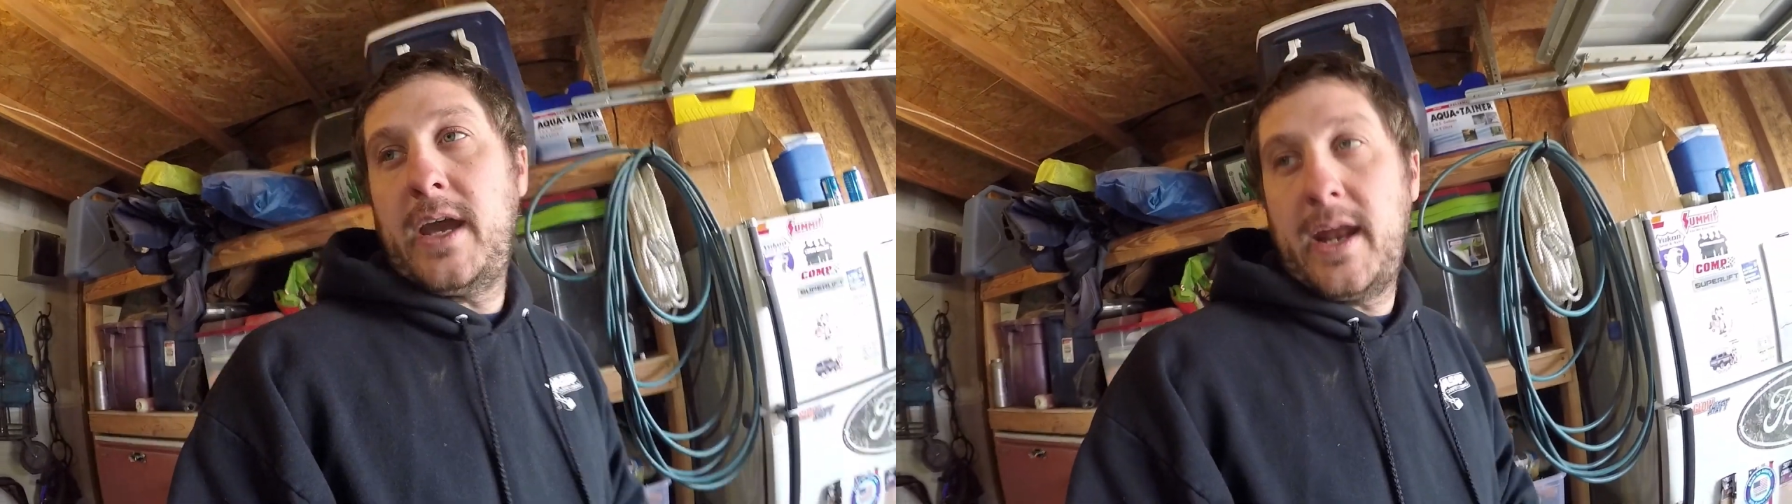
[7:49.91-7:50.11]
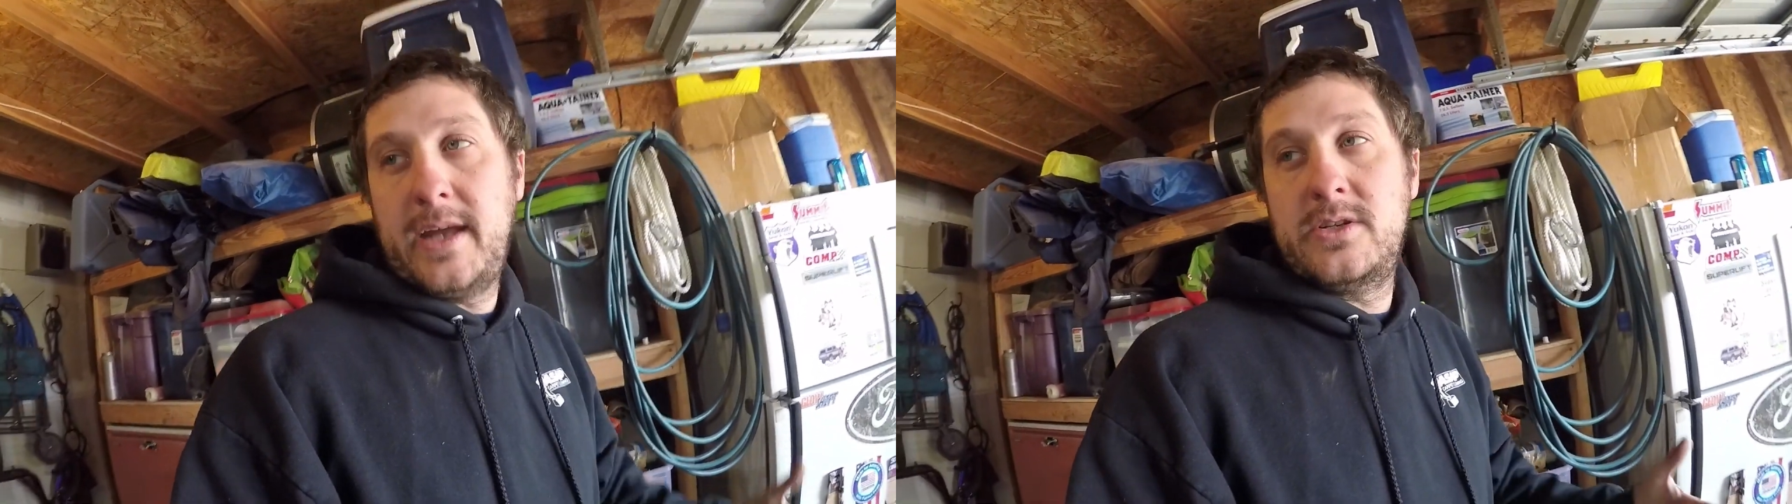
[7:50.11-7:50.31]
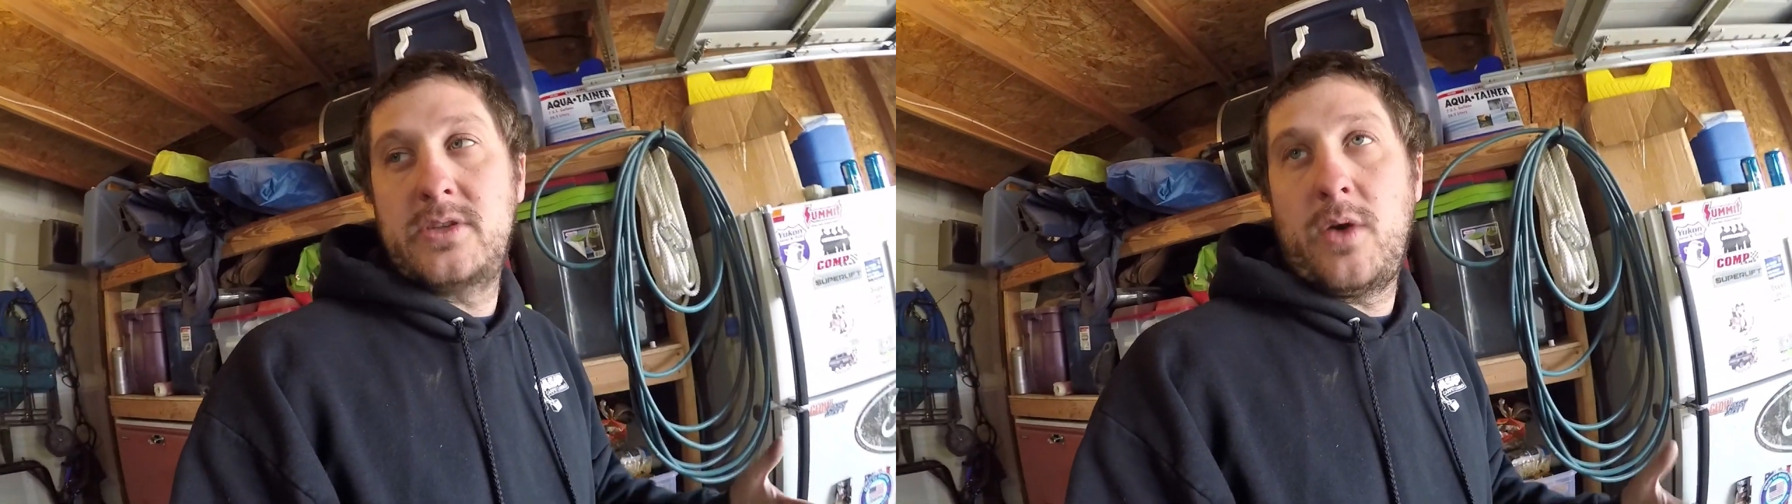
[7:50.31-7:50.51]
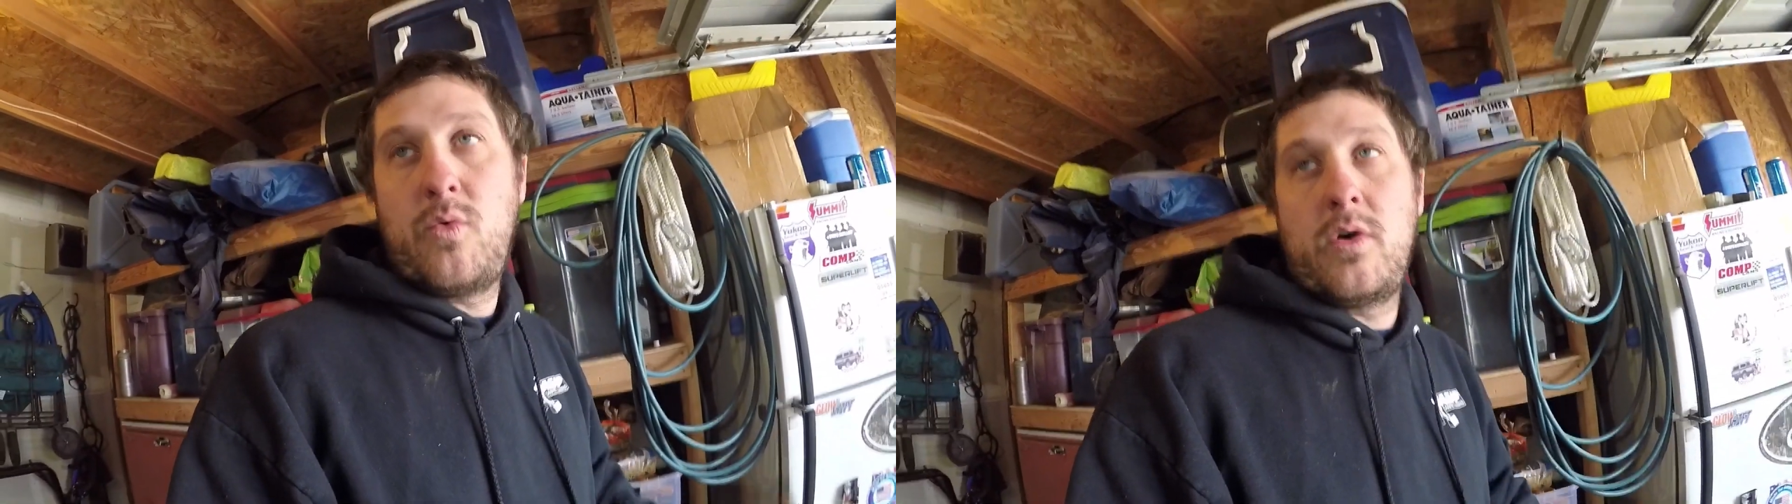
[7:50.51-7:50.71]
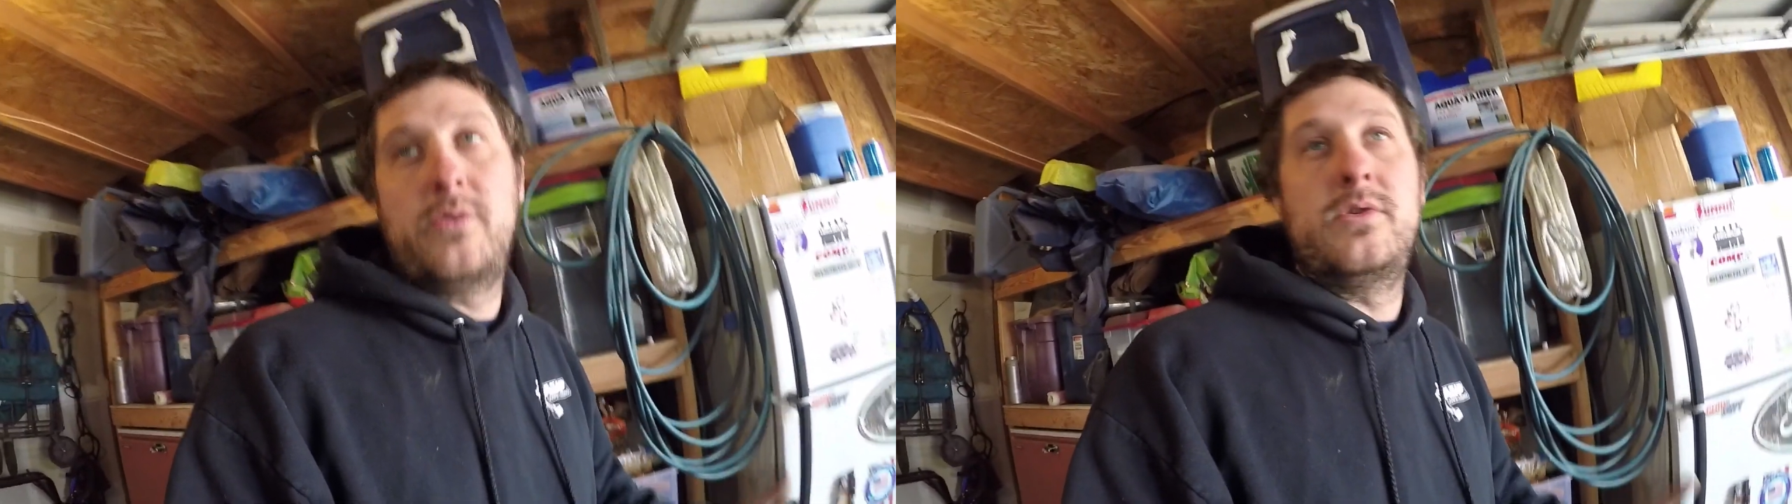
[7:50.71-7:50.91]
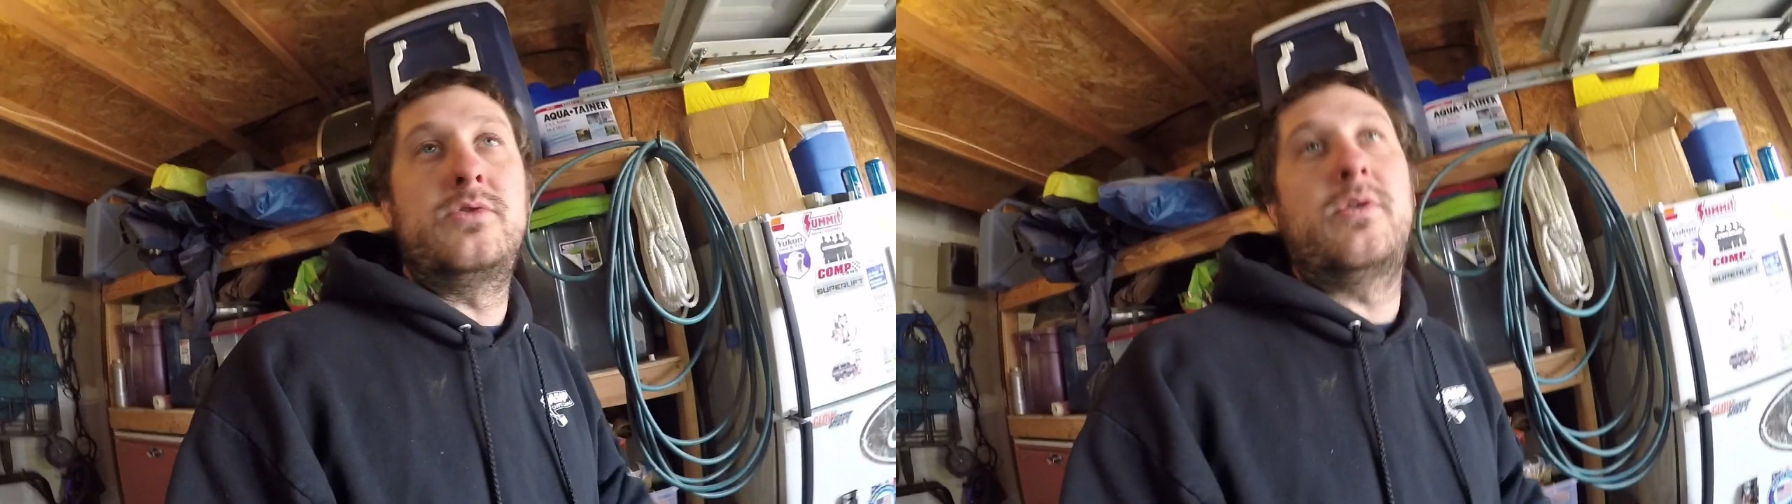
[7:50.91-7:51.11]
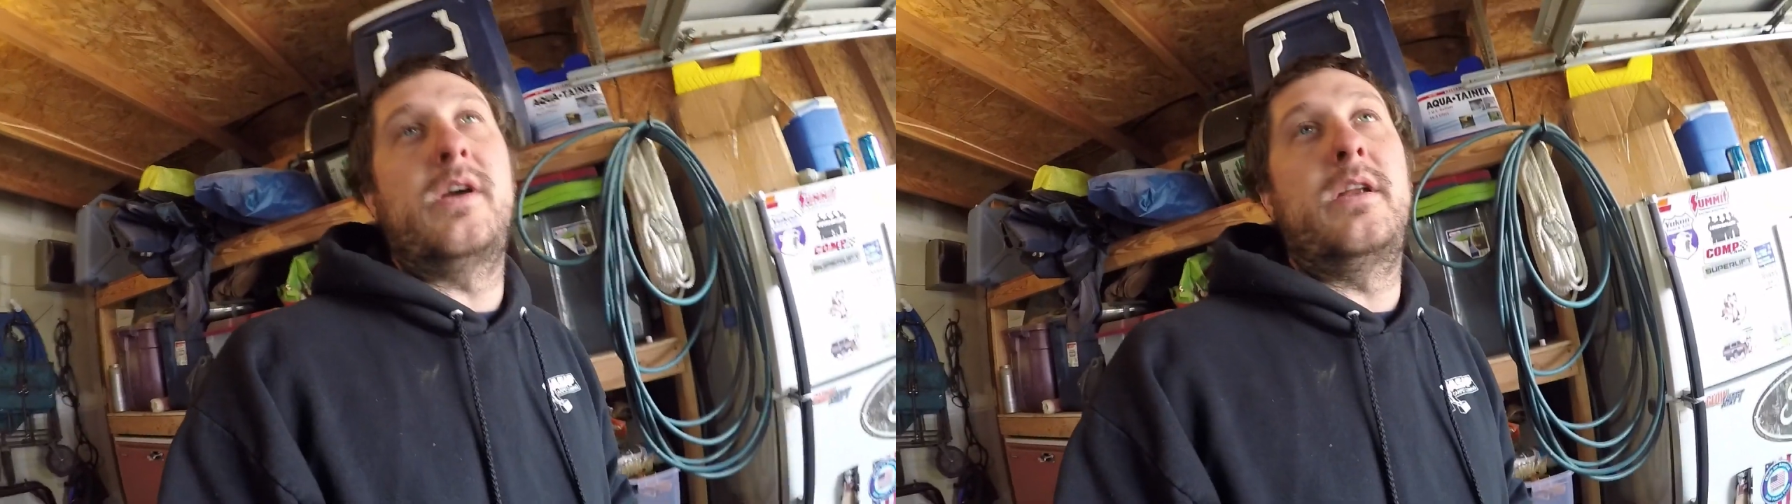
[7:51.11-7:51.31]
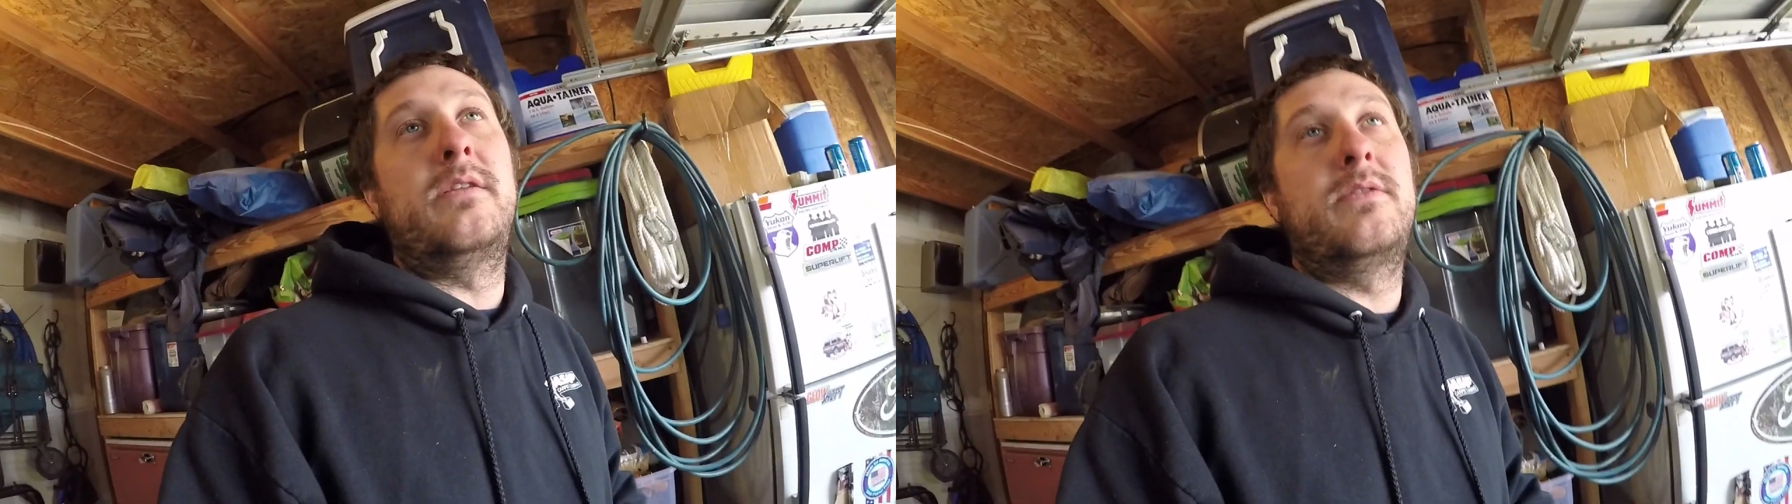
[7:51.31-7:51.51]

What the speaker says: and I want to enjoy it.